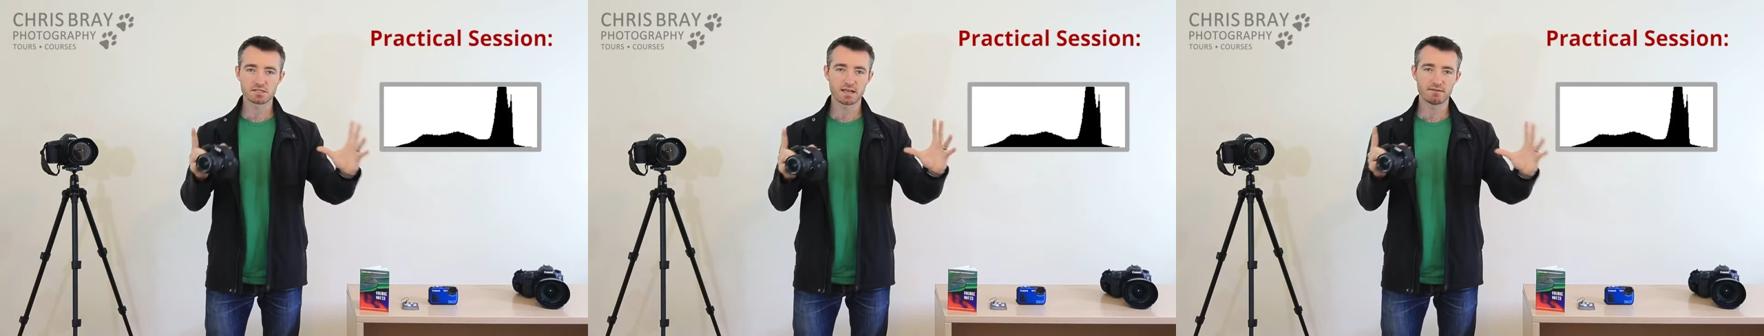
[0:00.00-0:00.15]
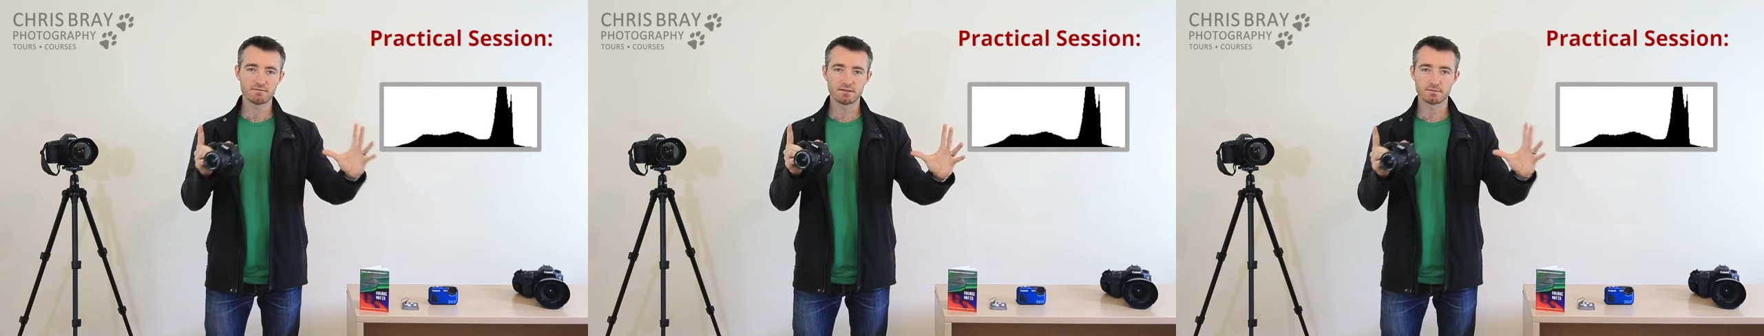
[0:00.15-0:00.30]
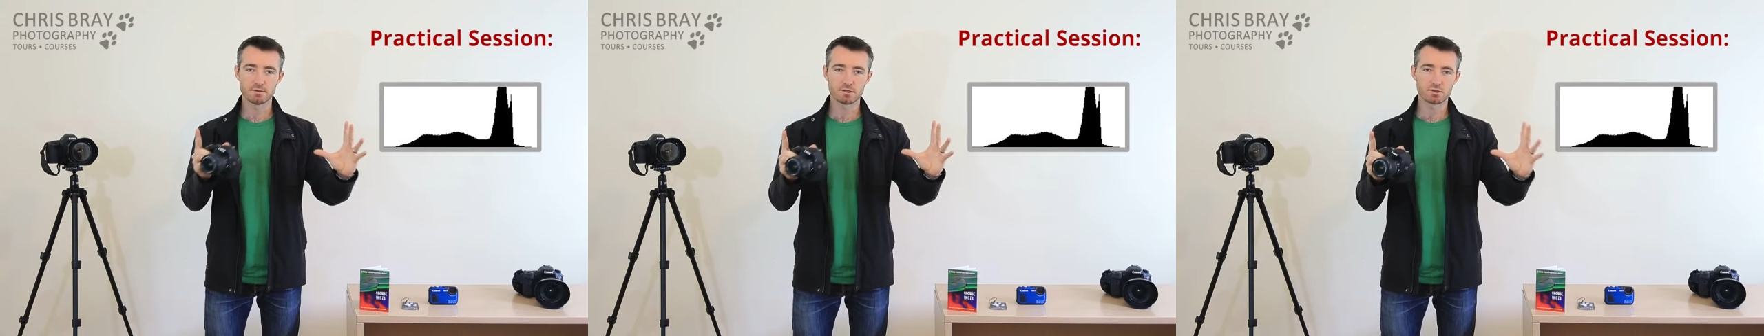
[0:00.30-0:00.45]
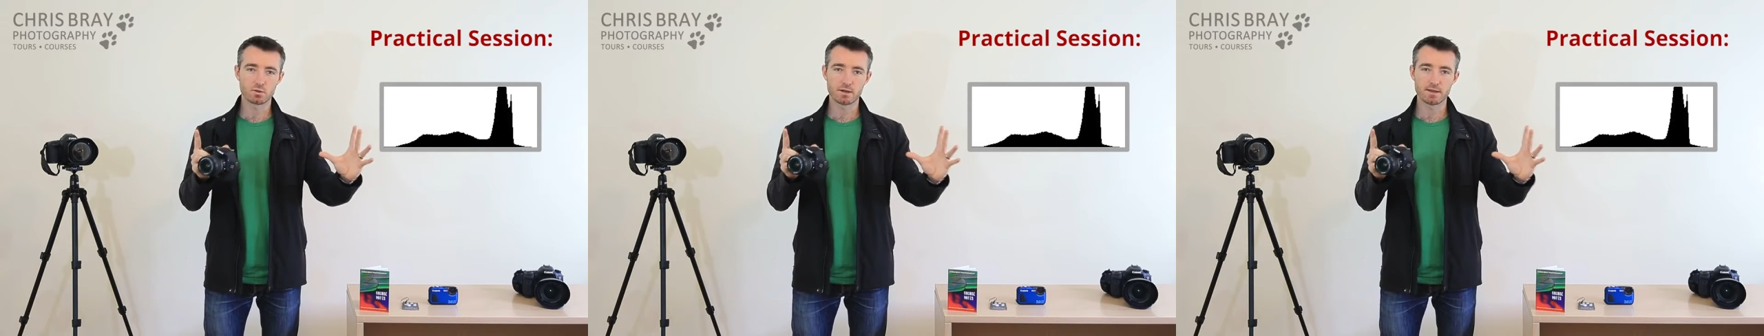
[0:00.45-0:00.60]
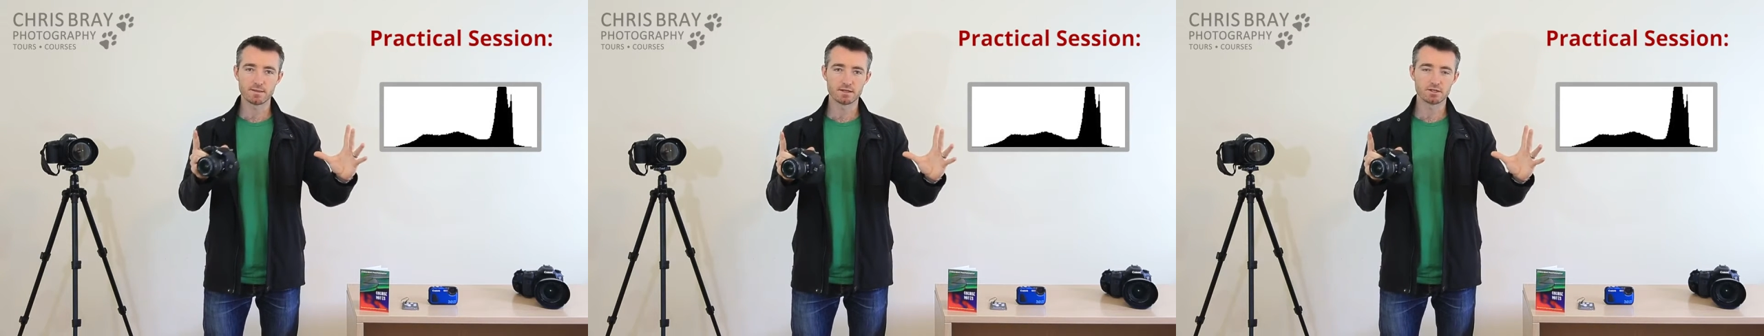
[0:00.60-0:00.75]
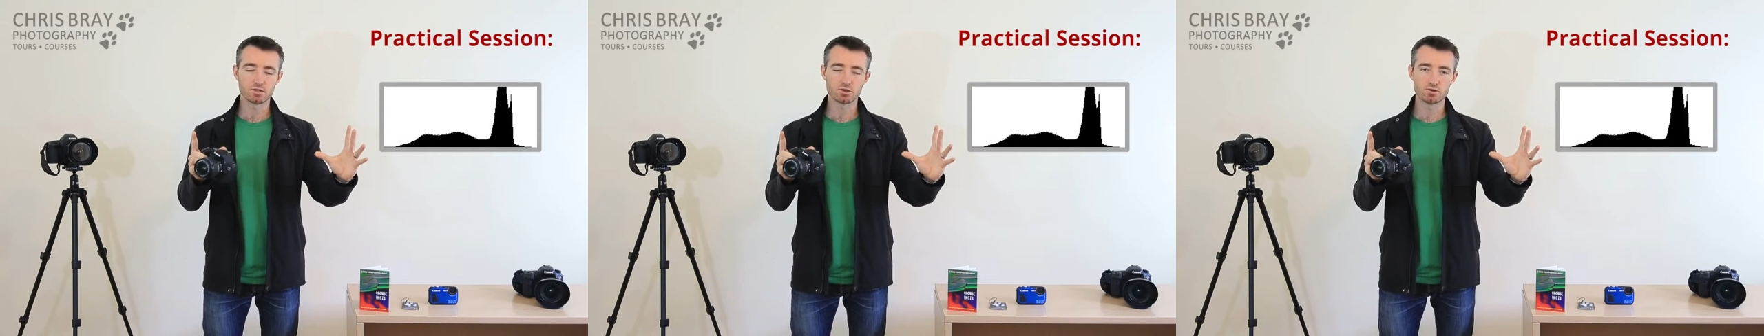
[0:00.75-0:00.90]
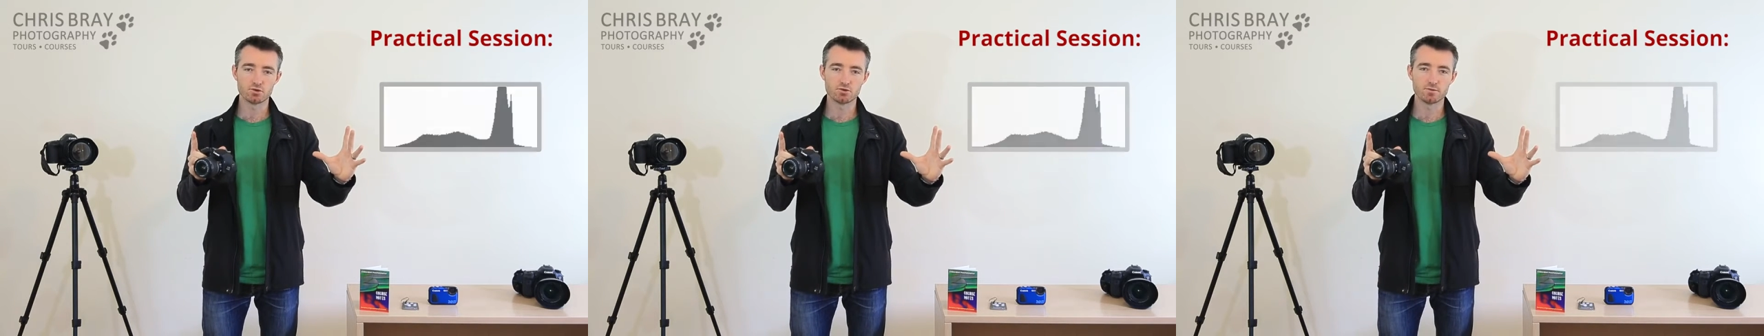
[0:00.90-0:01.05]
safely between
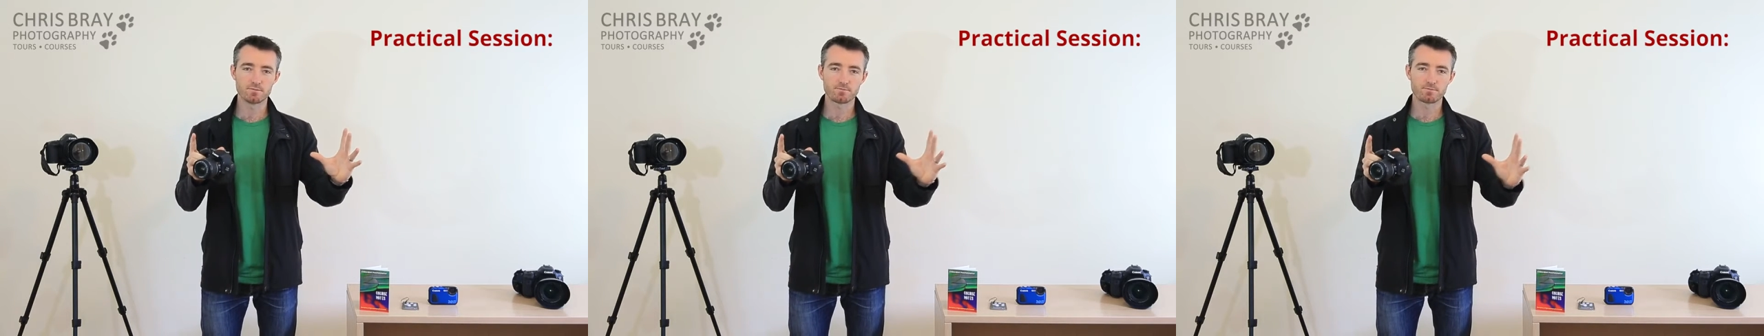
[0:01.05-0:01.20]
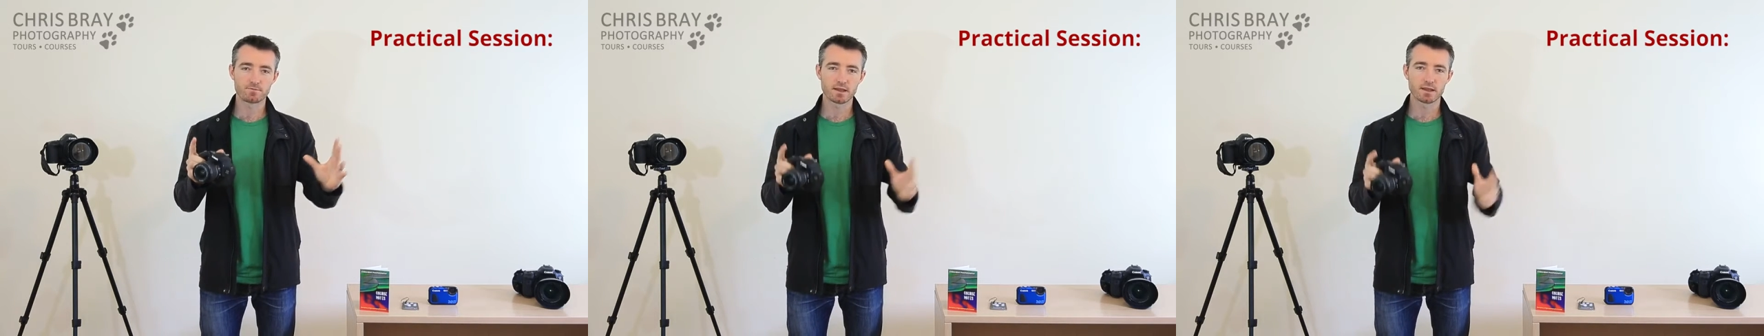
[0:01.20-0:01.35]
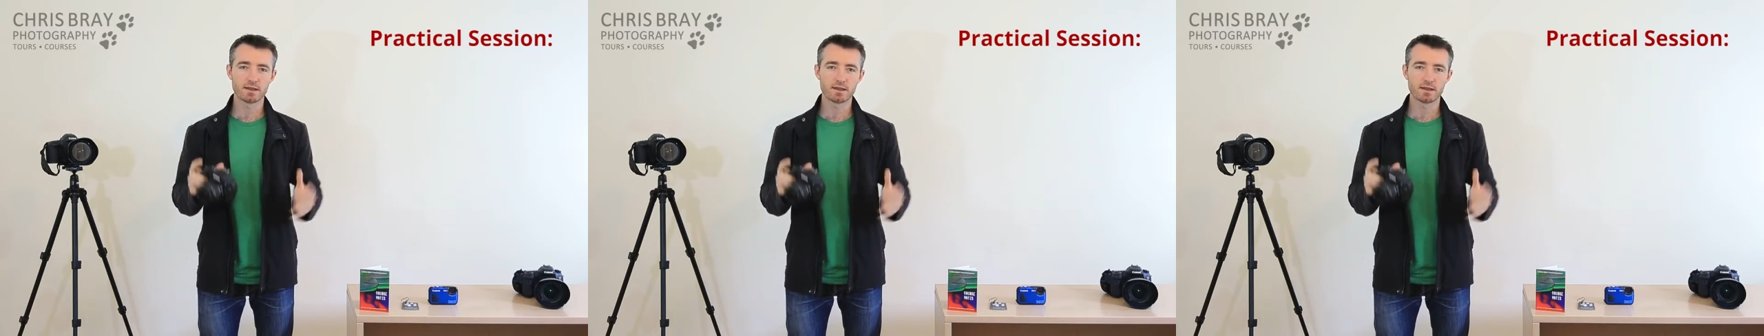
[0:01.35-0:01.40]
the two.